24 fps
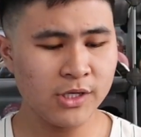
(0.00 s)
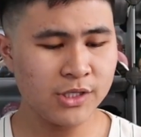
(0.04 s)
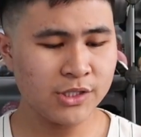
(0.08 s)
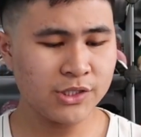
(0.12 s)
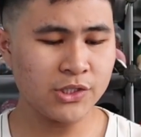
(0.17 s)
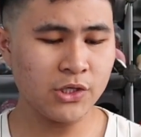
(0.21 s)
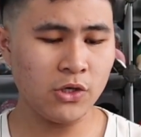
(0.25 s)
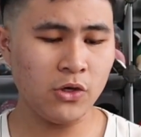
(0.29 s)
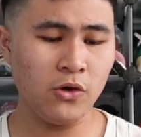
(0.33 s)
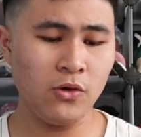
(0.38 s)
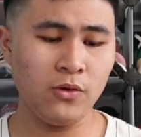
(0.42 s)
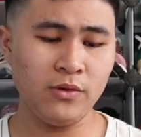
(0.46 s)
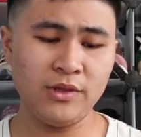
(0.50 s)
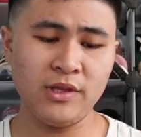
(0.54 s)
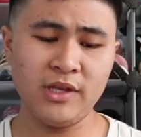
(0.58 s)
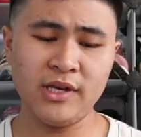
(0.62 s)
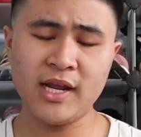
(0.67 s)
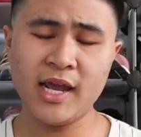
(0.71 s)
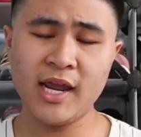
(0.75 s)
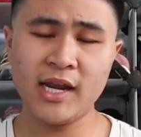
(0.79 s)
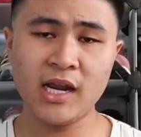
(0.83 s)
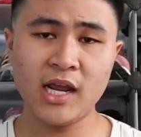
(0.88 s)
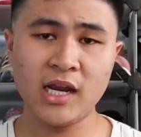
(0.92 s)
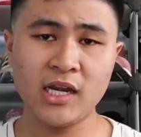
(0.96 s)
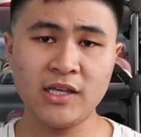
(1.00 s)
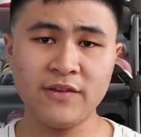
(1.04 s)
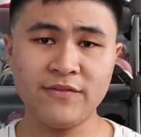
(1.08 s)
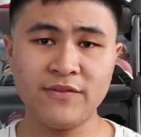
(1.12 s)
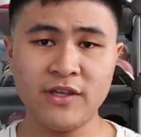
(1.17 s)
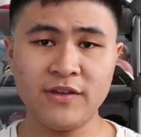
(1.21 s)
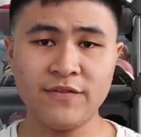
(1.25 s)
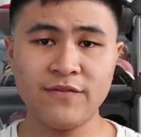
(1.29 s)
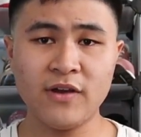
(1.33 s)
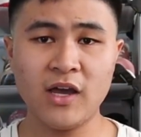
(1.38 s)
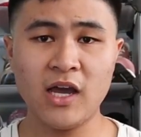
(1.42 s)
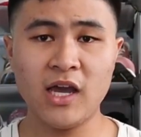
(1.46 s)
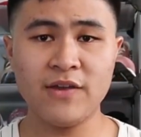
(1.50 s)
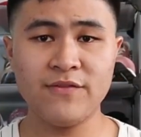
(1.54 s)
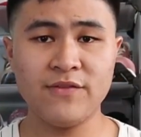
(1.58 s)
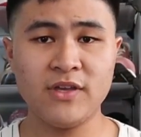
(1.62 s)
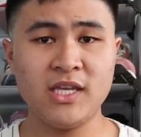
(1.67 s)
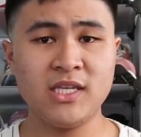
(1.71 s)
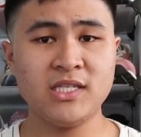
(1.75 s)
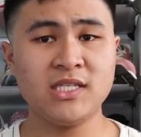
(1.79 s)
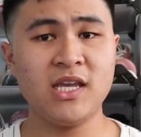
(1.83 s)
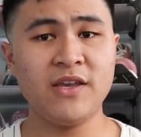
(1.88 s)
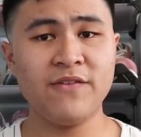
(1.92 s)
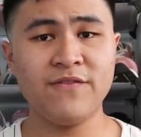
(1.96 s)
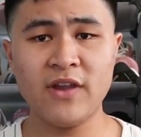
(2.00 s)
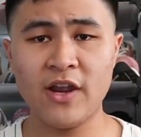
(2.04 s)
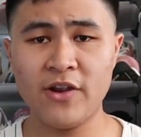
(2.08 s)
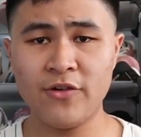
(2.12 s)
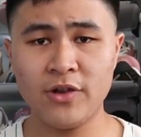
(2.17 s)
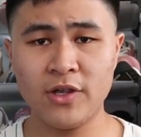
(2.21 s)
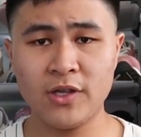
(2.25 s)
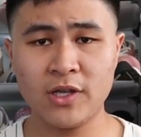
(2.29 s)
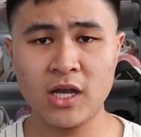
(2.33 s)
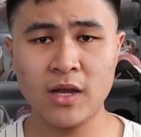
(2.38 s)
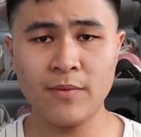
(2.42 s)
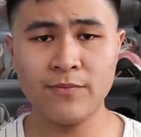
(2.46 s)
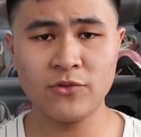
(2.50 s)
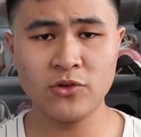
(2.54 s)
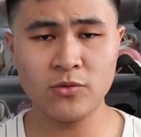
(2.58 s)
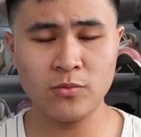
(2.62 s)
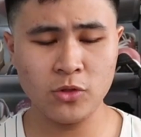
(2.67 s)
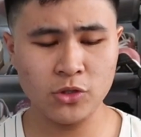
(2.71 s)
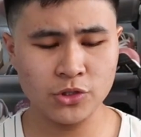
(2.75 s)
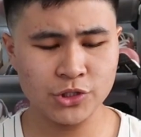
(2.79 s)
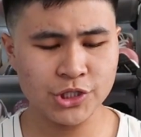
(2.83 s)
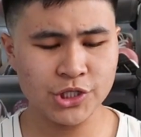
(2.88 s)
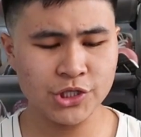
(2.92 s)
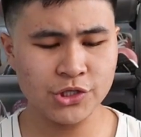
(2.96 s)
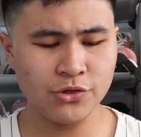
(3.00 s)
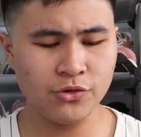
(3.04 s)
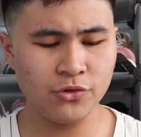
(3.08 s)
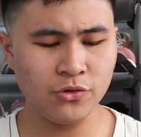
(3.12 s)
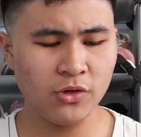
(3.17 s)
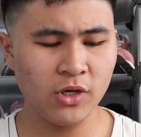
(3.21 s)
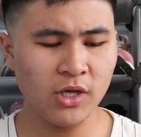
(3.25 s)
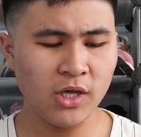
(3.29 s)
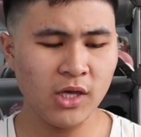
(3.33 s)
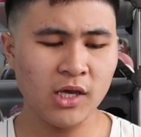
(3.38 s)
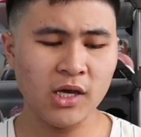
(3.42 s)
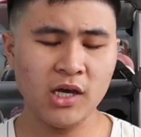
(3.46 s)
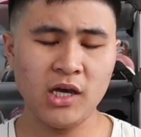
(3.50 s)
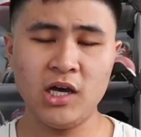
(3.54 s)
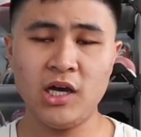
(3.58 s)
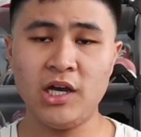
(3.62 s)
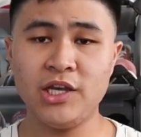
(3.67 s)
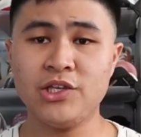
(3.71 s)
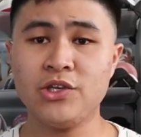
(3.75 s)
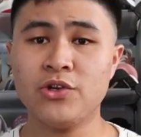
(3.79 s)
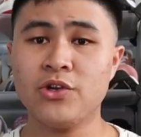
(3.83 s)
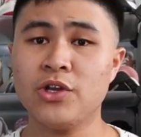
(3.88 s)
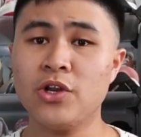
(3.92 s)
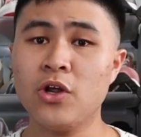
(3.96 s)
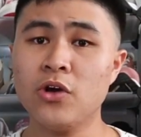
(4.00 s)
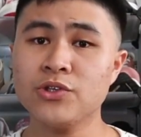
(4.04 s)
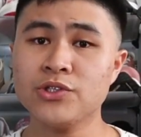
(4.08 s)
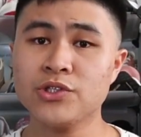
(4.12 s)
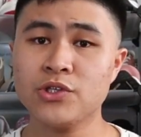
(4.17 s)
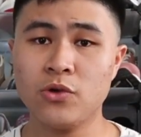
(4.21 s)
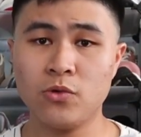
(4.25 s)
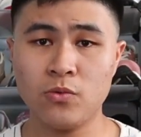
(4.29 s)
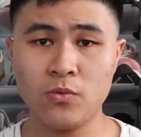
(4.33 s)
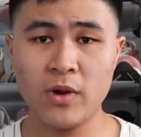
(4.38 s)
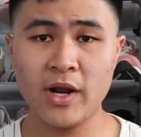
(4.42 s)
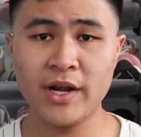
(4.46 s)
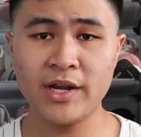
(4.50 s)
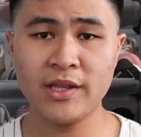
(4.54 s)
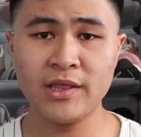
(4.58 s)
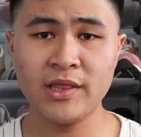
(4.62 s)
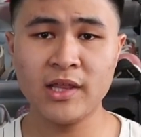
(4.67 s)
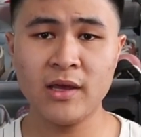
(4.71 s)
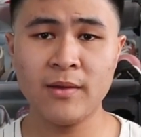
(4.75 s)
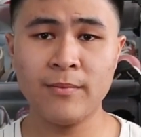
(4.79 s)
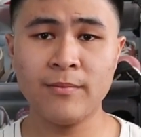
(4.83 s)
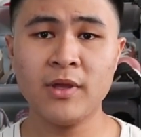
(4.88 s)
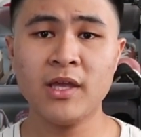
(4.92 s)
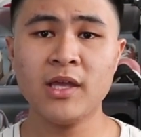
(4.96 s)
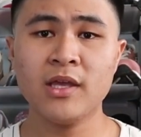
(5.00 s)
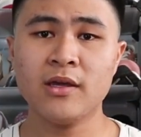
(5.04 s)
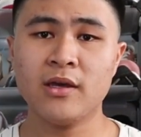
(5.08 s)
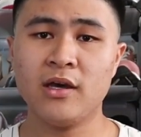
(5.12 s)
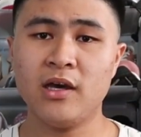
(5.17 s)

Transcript: so the 990 V5 is a very comfortable shoe. Uh, you can also run in them.